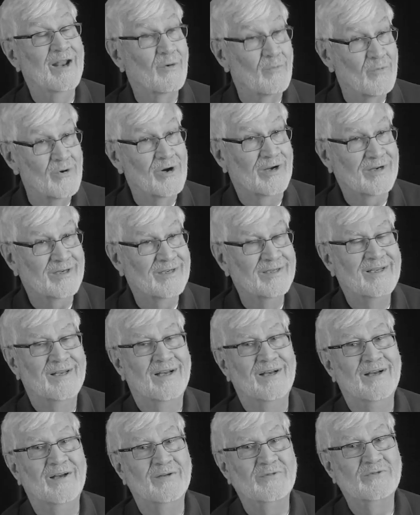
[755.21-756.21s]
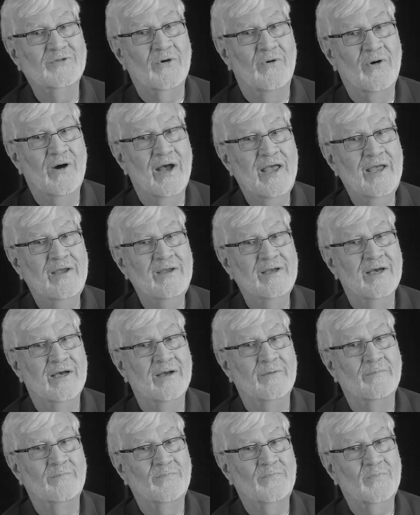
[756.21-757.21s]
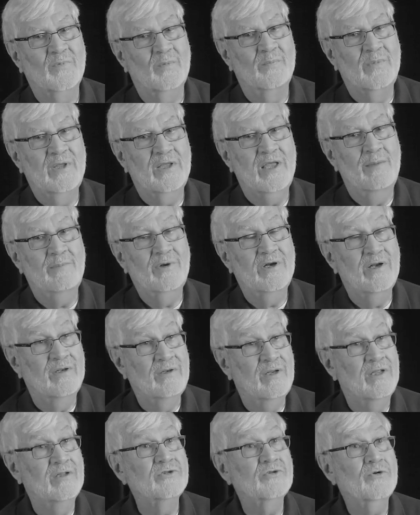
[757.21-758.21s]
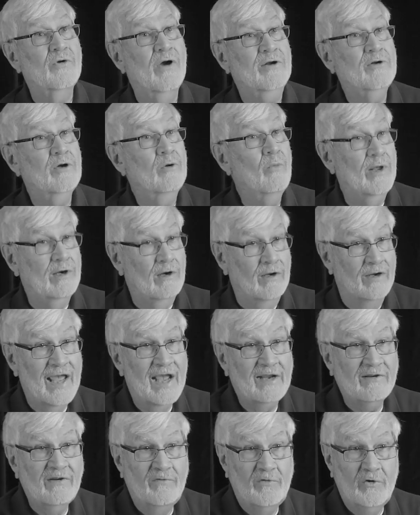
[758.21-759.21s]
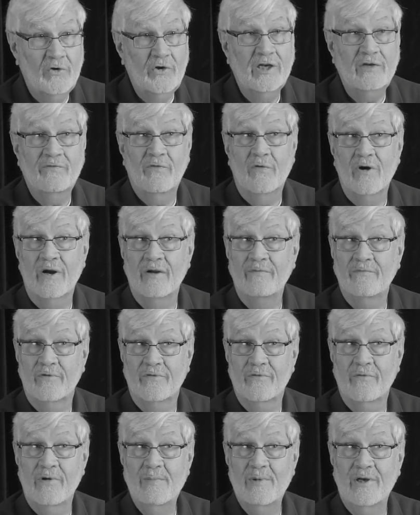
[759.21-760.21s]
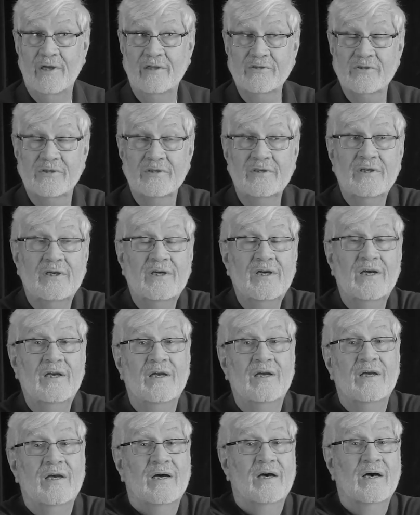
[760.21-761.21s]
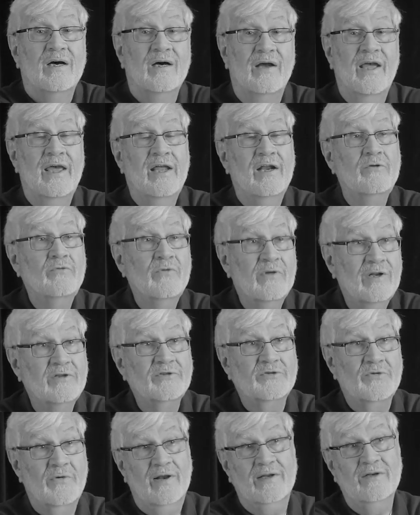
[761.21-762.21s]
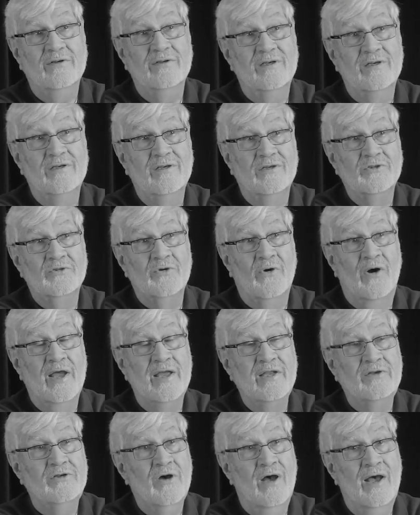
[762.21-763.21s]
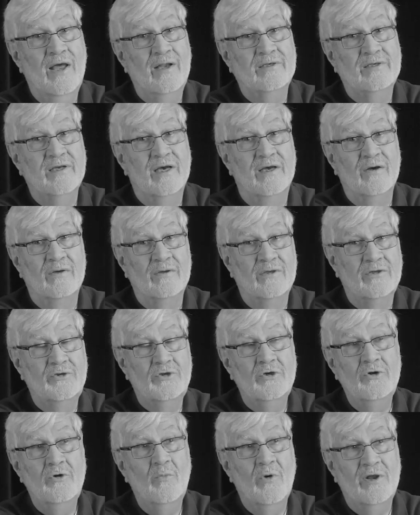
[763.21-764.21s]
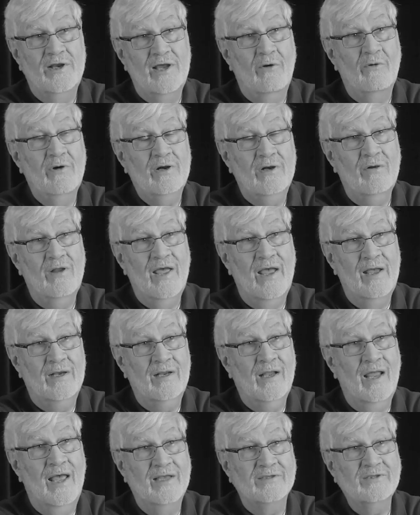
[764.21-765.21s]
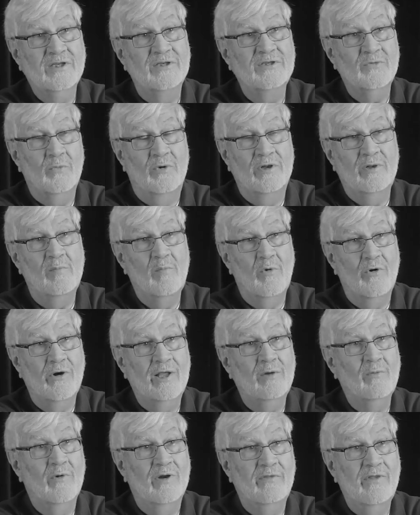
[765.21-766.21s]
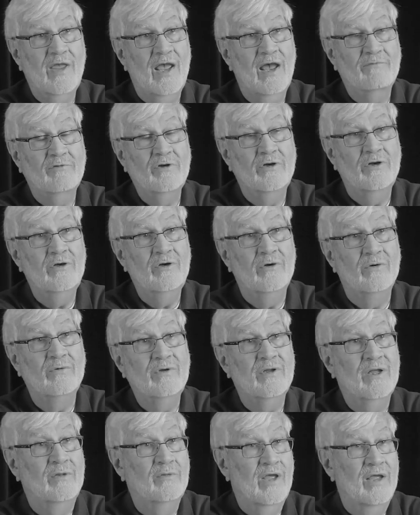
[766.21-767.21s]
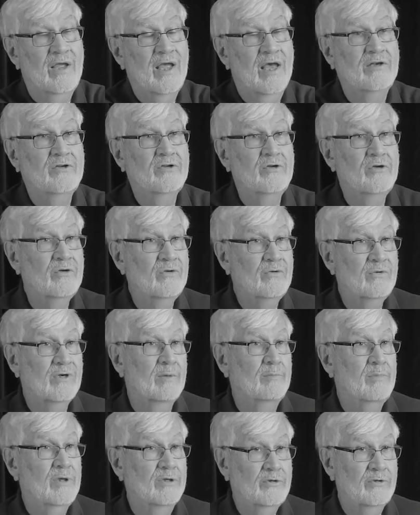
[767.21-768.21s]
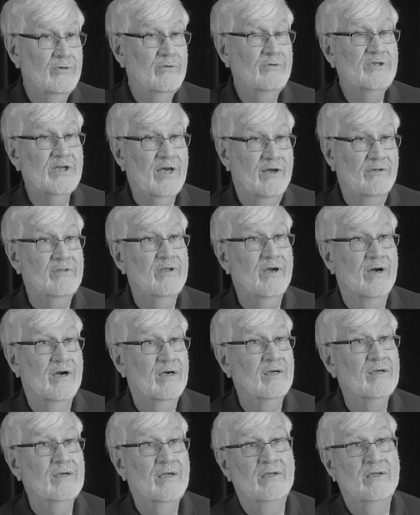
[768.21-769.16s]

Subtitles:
it worked. So I became an instructor, went on active duty for 3 months, and a drill instructor. So I taught 2 one-hour classes, one in the morning, one in the afternoon, and they had 2 platoons out there,